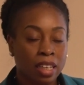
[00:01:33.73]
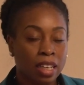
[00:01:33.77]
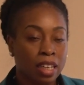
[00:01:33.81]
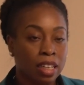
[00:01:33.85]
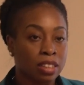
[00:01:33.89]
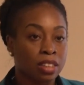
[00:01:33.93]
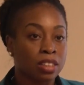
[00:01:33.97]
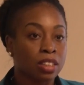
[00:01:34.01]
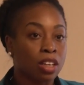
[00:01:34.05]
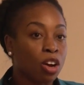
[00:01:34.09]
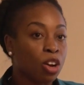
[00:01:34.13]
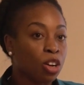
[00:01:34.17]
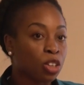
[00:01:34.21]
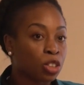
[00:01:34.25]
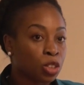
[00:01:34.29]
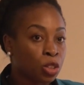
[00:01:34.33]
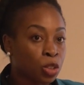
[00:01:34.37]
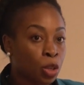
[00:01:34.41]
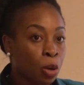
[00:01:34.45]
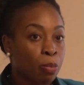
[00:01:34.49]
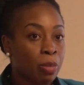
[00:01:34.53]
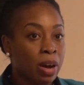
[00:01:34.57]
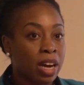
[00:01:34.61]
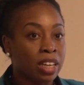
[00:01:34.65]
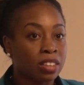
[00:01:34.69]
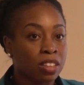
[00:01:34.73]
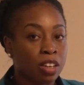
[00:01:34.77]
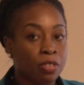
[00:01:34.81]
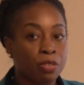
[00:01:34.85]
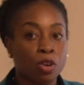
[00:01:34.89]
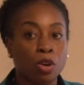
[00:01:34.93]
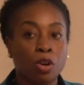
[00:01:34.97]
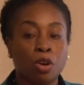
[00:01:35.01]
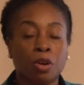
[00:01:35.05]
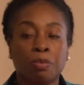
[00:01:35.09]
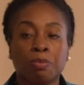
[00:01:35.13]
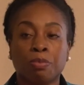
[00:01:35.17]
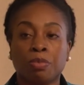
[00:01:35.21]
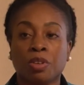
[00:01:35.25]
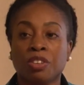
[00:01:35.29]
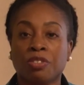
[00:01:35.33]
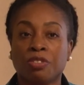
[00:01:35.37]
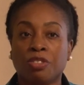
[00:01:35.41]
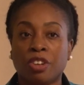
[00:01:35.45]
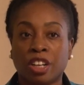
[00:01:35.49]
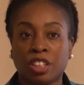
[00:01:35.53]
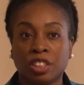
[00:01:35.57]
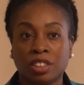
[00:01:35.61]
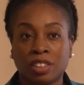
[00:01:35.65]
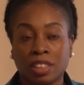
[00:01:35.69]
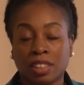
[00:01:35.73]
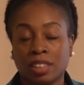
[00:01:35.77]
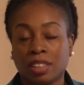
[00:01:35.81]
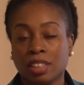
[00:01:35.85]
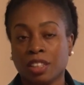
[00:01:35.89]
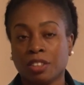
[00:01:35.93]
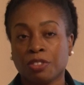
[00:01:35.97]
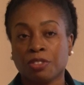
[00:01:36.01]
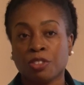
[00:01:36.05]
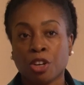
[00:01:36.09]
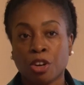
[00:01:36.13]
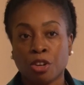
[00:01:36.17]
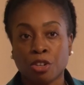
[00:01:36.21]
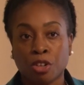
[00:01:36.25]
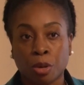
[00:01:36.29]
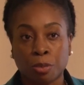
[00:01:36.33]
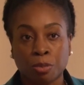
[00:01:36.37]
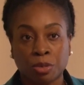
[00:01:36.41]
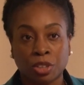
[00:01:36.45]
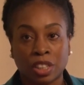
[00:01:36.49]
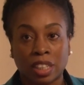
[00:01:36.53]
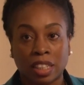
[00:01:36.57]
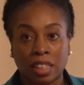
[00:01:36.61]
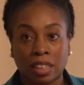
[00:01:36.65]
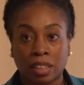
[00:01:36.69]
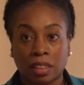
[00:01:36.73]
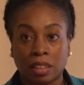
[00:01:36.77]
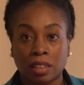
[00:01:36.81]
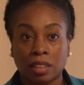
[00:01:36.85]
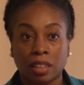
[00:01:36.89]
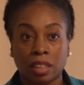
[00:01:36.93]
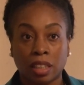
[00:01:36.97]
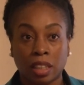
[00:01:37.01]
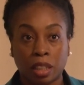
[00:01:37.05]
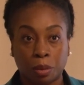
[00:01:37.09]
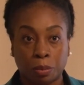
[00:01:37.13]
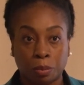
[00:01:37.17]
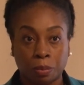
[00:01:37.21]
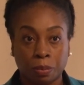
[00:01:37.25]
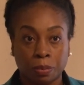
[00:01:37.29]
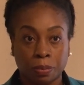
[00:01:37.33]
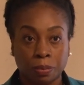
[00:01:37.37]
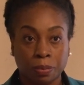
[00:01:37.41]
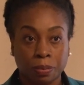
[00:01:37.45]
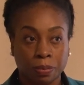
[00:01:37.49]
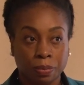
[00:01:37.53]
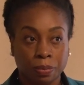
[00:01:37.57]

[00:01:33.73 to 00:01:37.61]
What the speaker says: It's also part of our preventative corruption scheme.